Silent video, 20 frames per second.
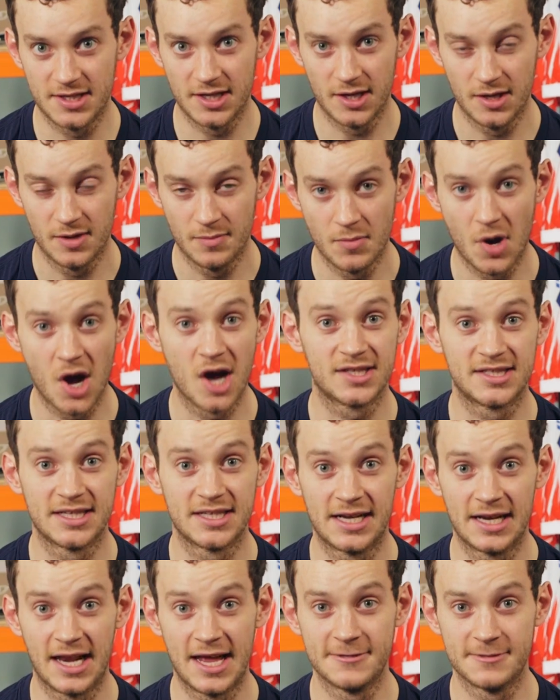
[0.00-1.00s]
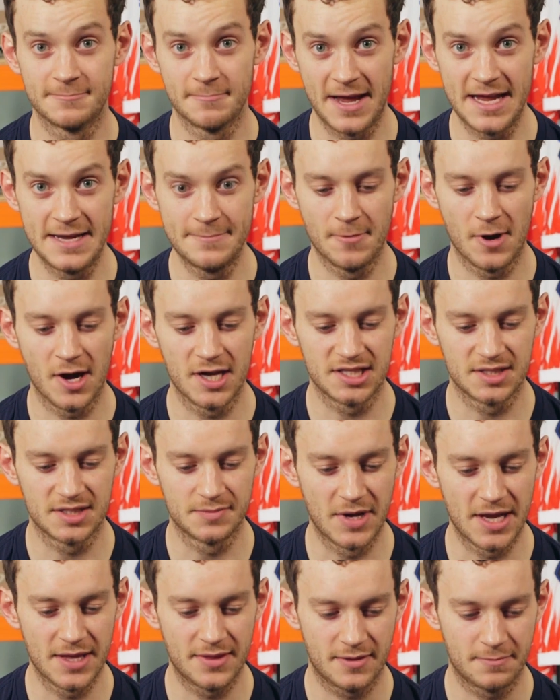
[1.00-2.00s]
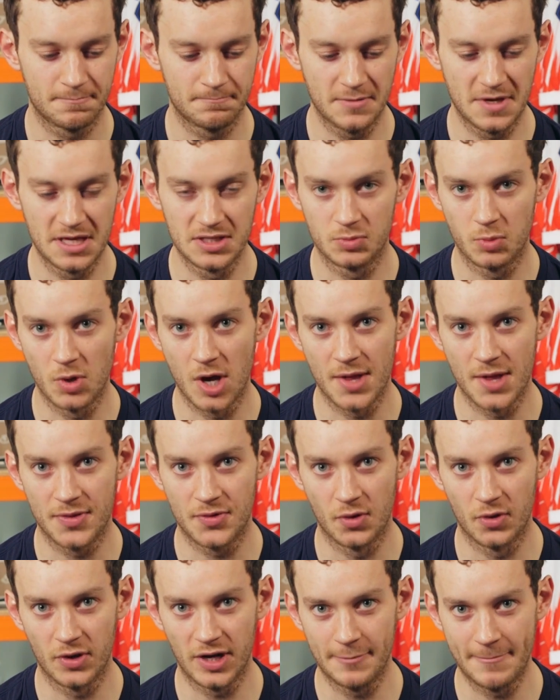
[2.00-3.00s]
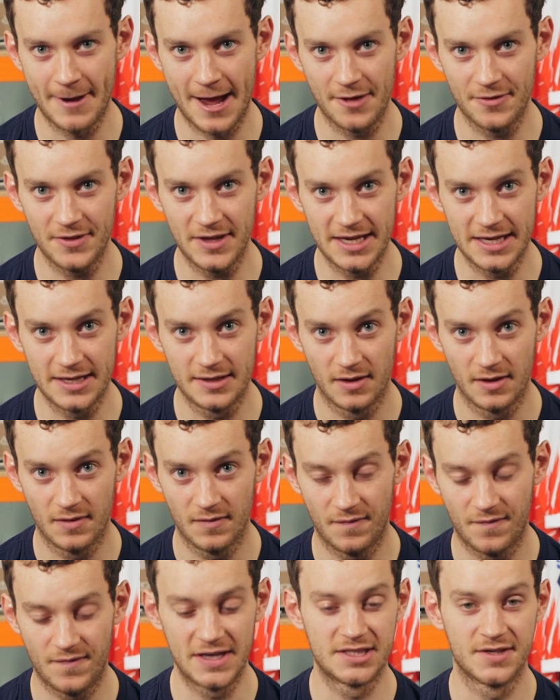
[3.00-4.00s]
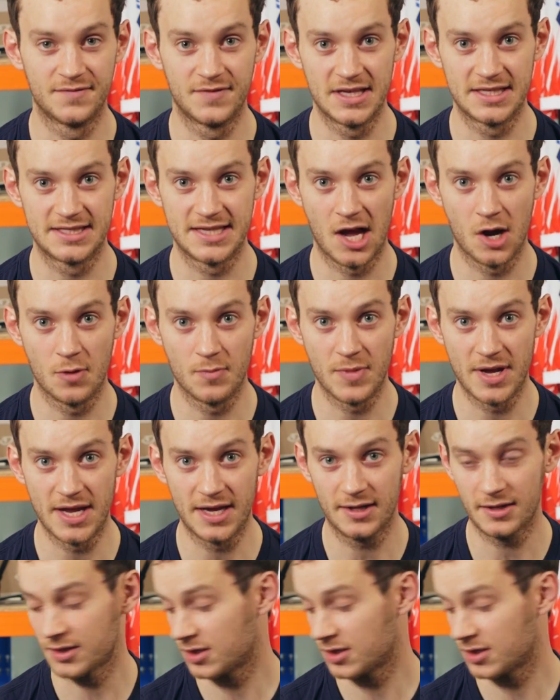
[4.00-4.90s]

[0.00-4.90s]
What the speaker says: the marketing claims made by Smith, it's worth talking about the fit of this helmet